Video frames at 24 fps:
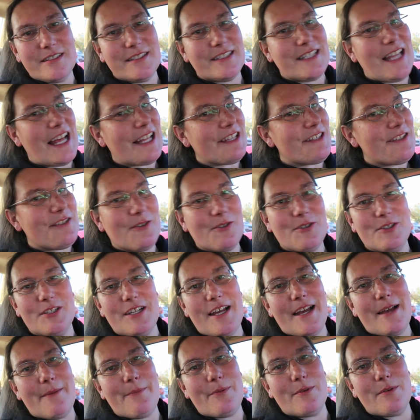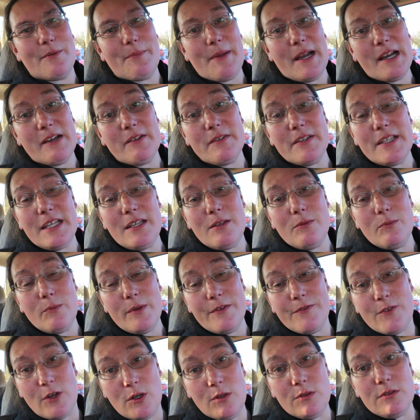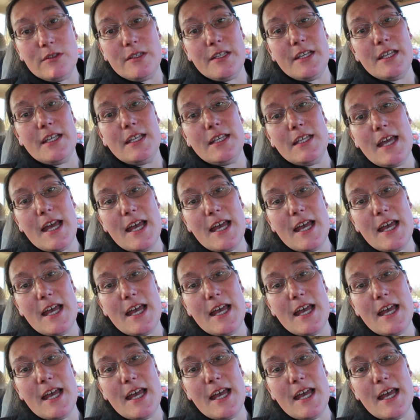That's not going to happen. Apparently, we've called the